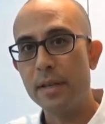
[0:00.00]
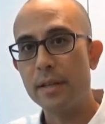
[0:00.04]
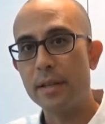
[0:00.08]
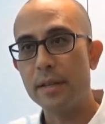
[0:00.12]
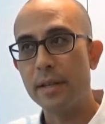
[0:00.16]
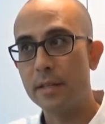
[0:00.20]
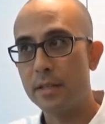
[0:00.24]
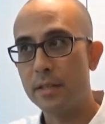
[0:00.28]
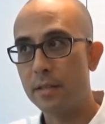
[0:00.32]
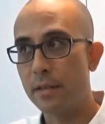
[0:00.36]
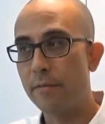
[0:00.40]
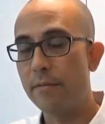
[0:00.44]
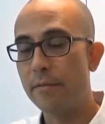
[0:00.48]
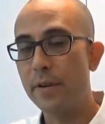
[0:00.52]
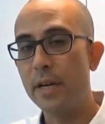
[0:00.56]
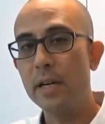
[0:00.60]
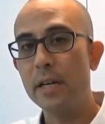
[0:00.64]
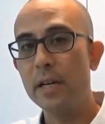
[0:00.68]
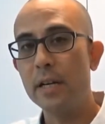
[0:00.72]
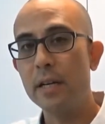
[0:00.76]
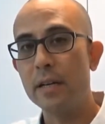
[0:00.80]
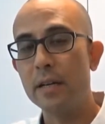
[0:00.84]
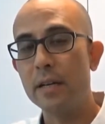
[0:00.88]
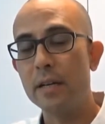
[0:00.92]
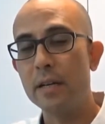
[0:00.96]
That's a
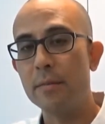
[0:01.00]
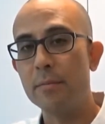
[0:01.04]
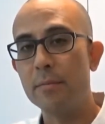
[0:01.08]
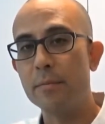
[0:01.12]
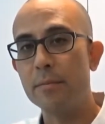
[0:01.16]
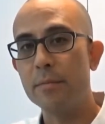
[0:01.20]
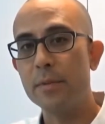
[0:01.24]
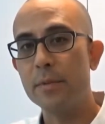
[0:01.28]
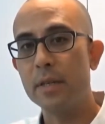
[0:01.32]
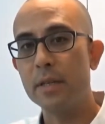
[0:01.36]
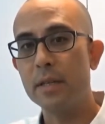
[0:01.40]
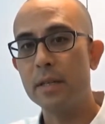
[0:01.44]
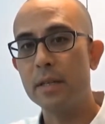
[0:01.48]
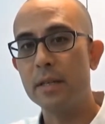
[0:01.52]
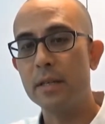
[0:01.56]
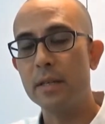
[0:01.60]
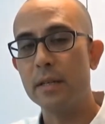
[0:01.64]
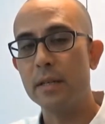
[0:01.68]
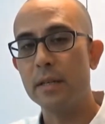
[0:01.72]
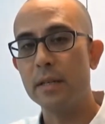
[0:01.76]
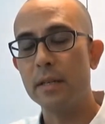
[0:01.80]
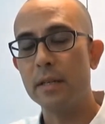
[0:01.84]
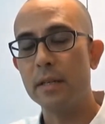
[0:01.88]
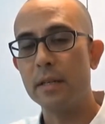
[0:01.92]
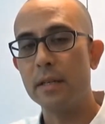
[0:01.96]
very
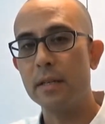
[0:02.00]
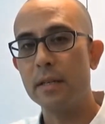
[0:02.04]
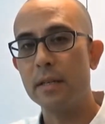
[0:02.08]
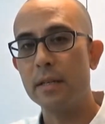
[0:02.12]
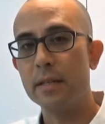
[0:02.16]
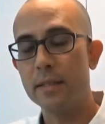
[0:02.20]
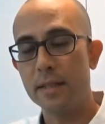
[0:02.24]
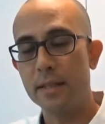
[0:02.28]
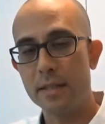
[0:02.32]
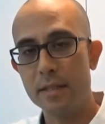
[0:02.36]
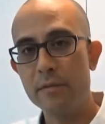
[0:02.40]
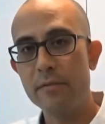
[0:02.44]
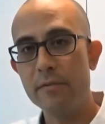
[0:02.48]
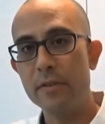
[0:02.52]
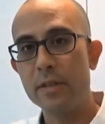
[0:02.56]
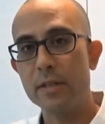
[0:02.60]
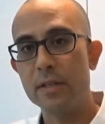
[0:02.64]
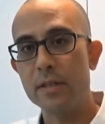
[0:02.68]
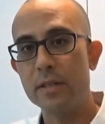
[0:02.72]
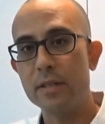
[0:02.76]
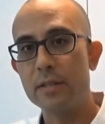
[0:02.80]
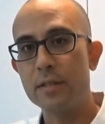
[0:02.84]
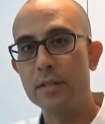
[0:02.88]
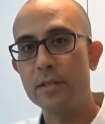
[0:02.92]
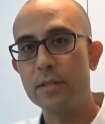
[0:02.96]

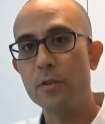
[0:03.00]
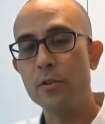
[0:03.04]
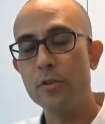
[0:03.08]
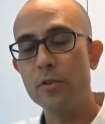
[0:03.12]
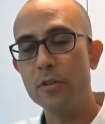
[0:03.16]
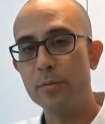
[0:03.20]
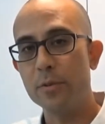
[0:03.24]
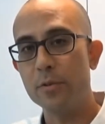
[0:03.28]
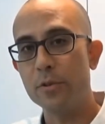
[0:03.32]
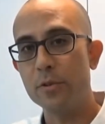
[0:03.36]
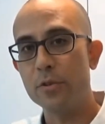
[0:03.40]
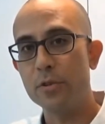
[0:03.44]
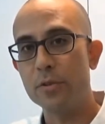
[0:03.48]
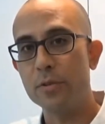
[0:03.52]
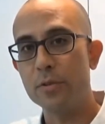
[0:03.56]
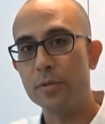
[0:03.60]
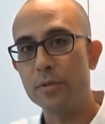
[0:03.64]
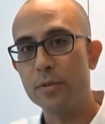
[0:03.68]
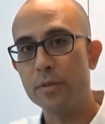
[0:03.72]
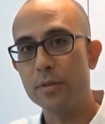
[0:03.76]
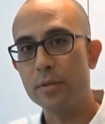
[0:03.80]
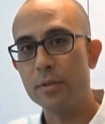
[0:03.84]
significant contribution.